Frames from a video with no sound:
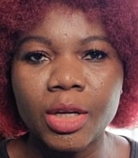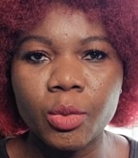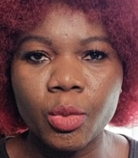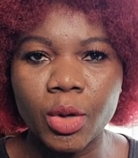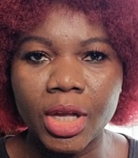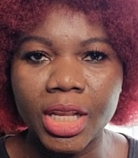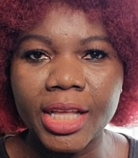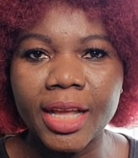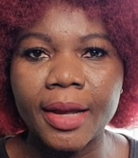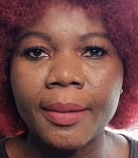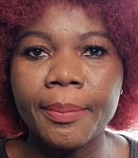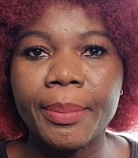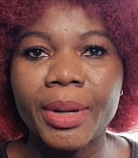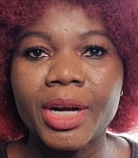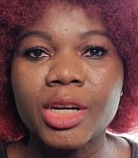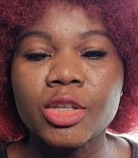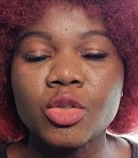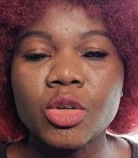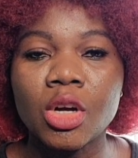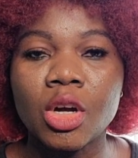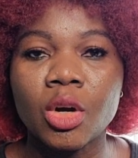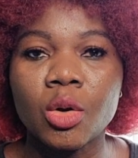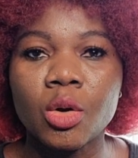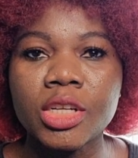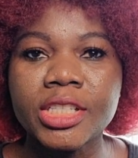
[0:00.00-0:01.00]
welcome back to
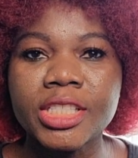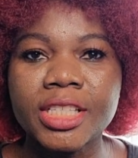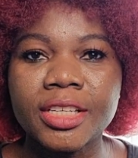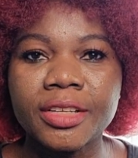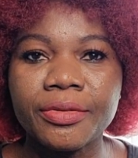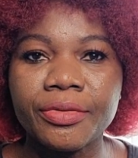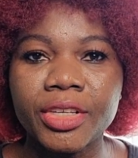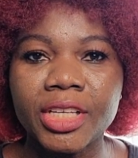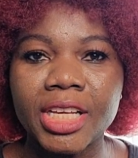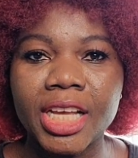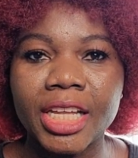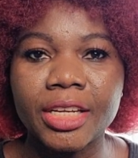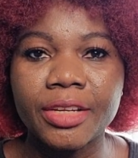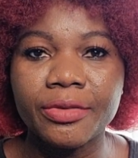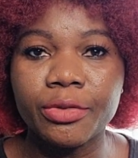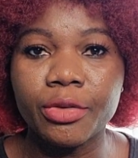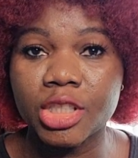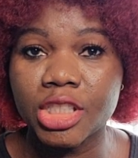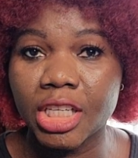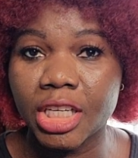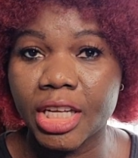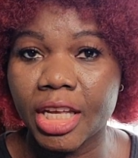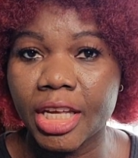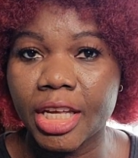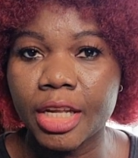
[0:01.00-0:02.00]
Akot TV and if you're
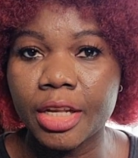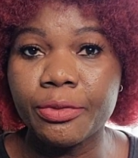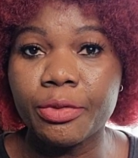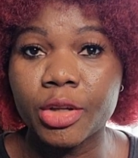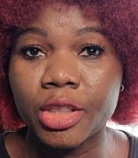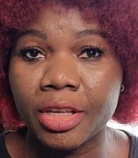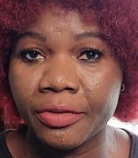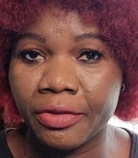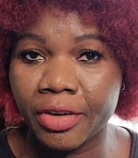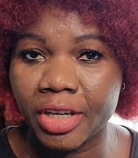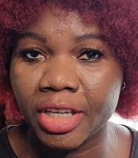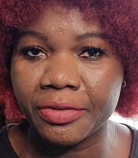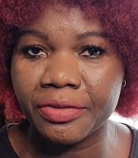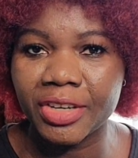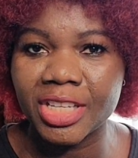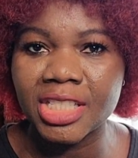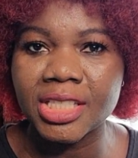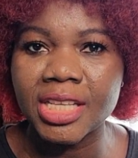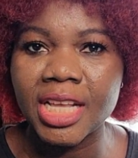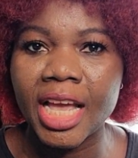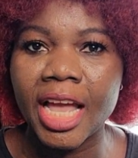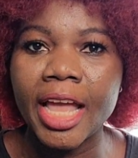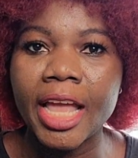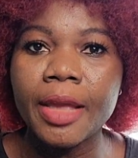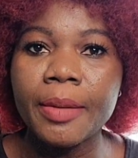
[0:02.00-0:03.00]
checking in for the very first
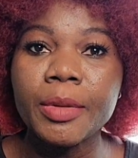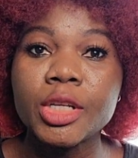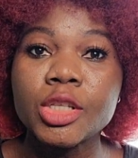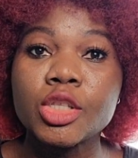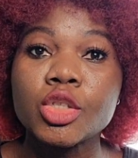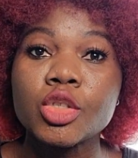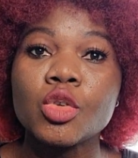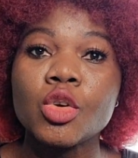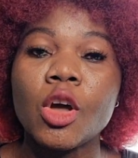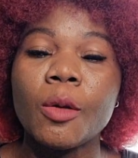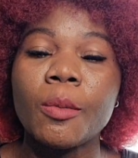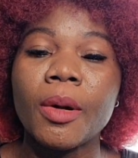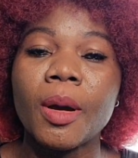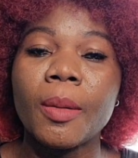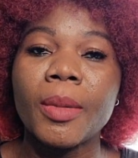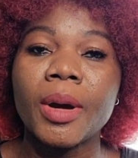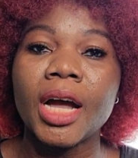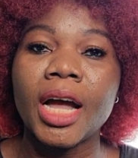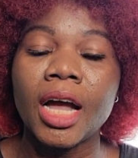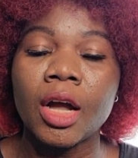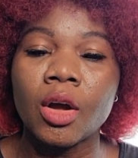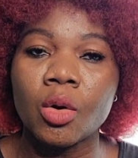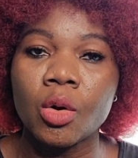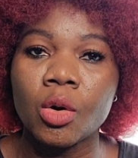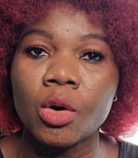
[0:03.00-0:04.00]
time, it's your mama
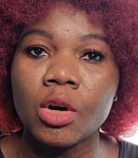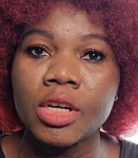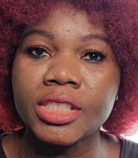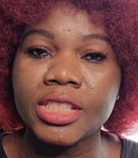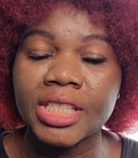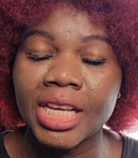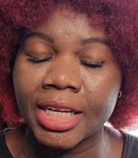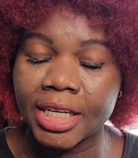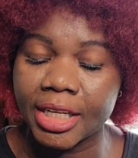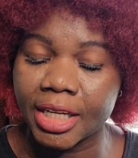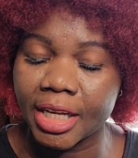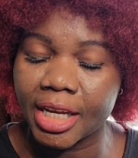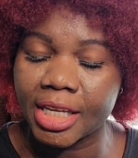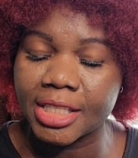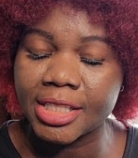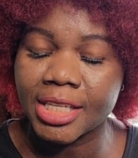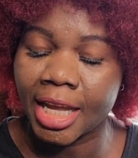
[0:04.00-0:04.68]
Akot and yes,